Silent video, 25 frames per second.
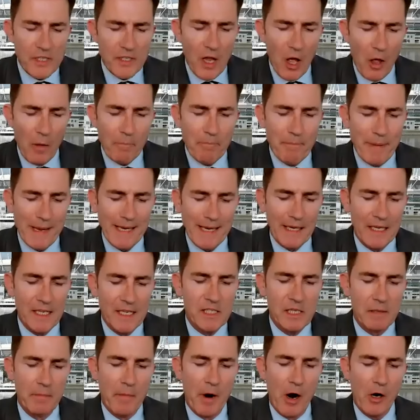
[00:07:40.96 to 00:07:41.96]
how big is
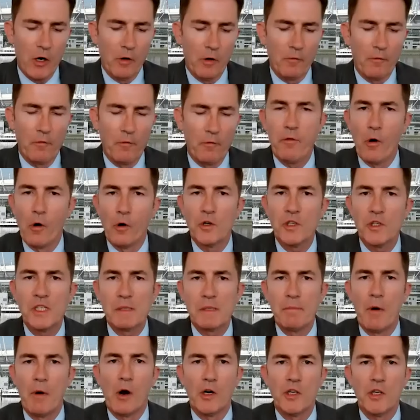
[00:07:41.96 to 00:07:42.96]
the market for
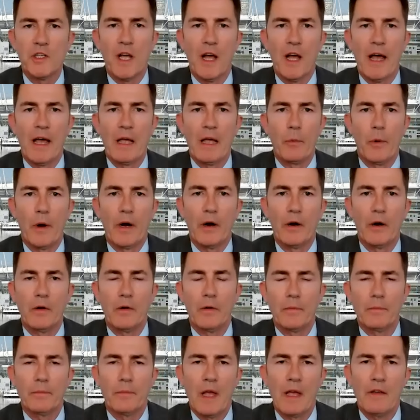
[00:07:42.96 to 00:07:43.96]
smart eyewear?
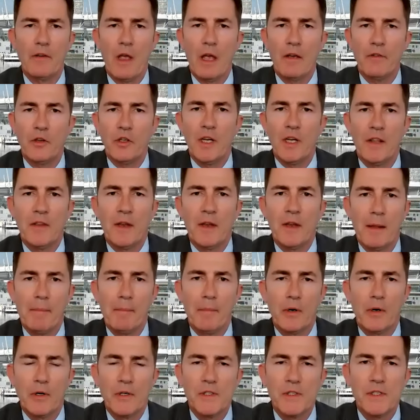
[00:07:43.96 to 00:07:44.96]
Have, have you done the
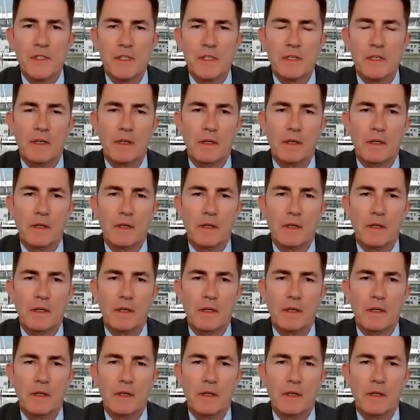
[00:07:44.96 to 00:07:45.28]
numbers?